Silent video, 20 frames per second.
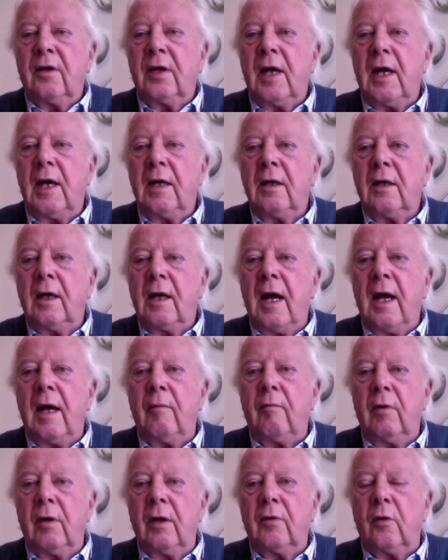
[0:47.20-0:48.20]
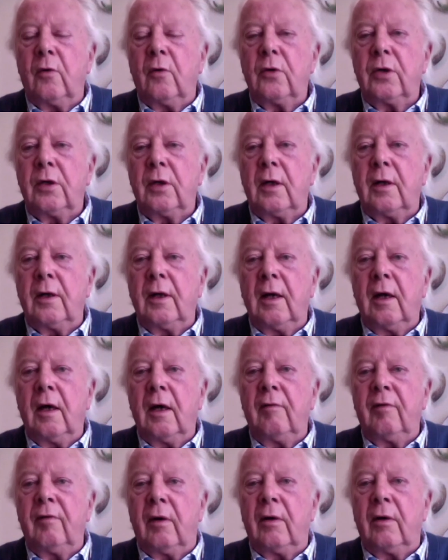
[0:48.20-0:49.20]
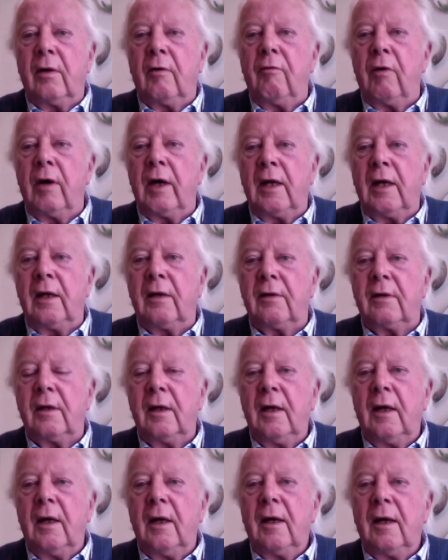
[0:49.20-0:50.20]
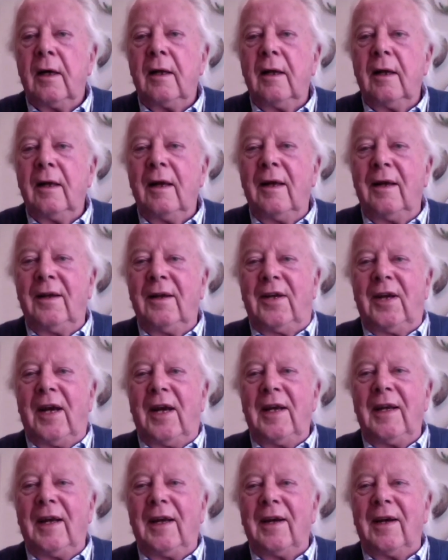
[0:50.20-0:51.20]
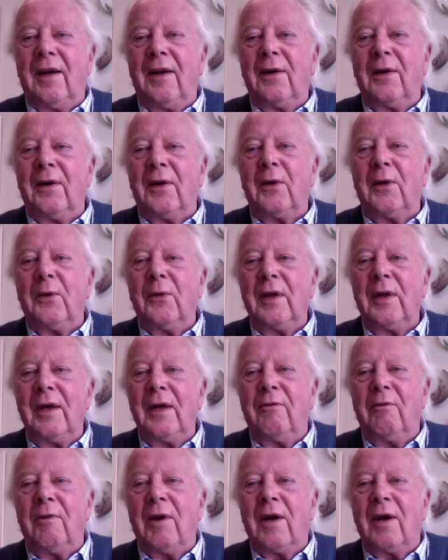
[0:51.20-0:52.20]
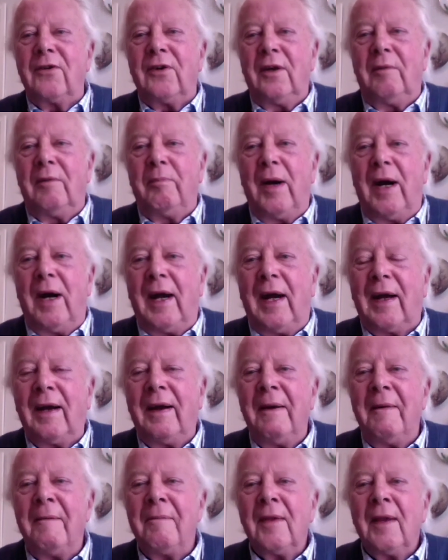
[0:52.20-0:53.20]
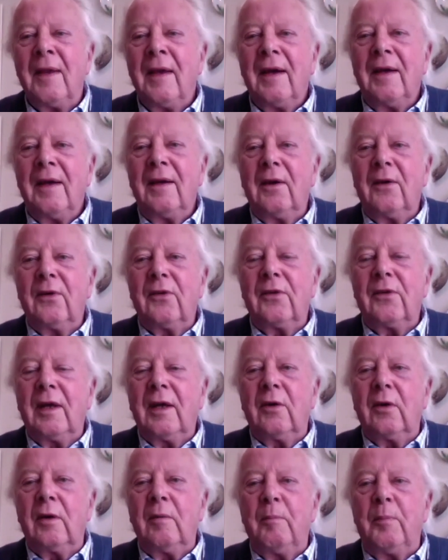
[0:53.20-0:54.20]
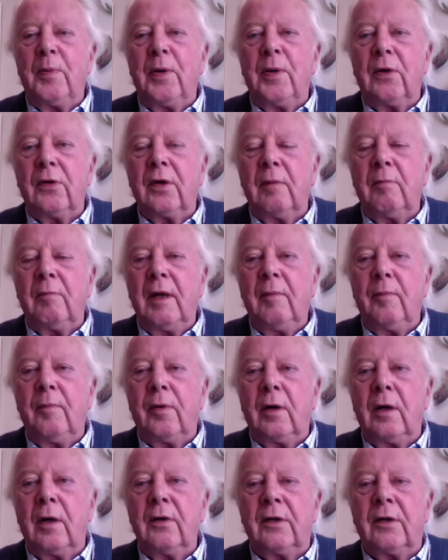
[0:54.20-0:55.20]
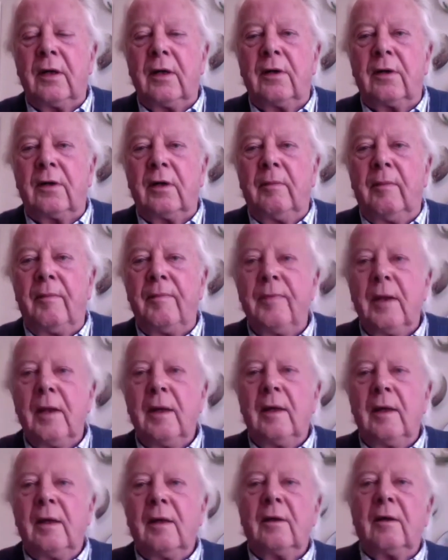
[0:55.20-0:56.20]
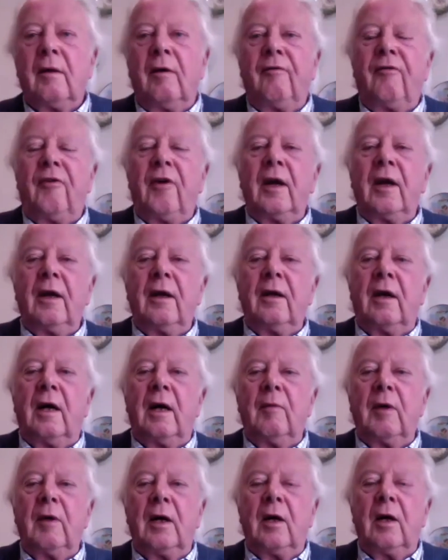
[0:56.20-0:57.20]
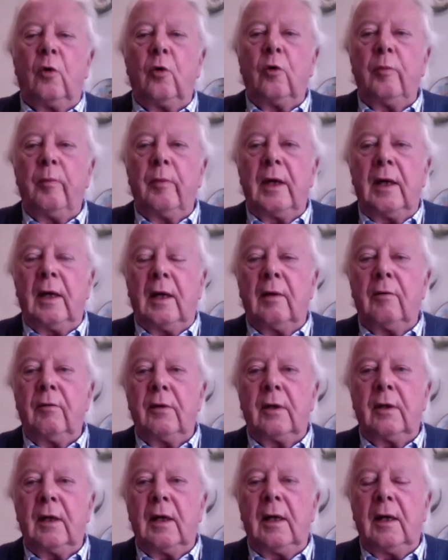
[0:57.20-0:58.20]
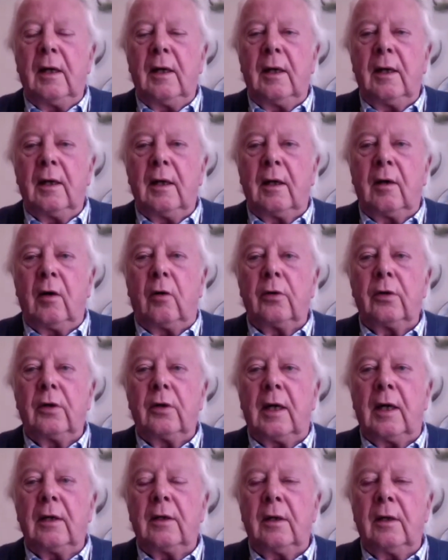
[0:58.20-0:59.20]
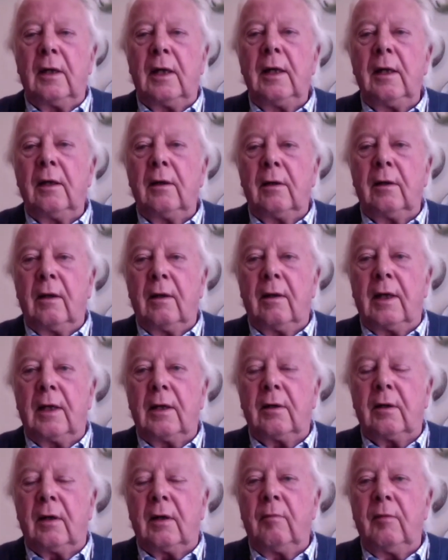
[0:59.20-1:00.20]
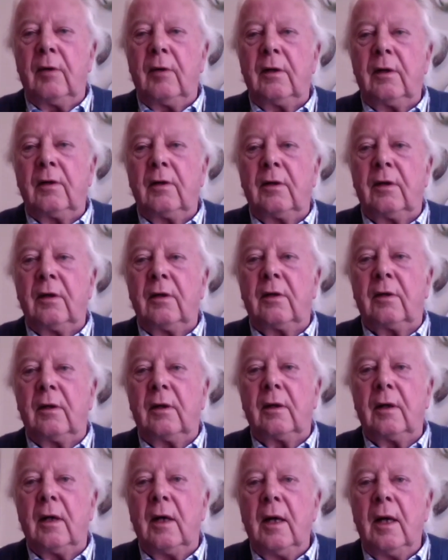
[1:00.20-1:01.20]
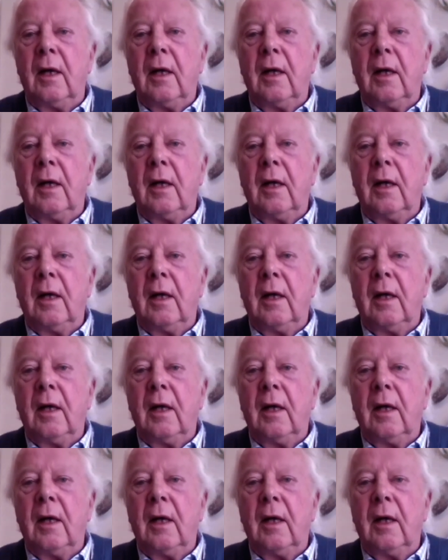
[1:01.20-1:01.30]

10 cameras all turning over on a race. And Technicolor got all these rushes back. And of course, he couldn't possibly process them. So Frankenheimer called me. I was the contact in England at that time, his assistant,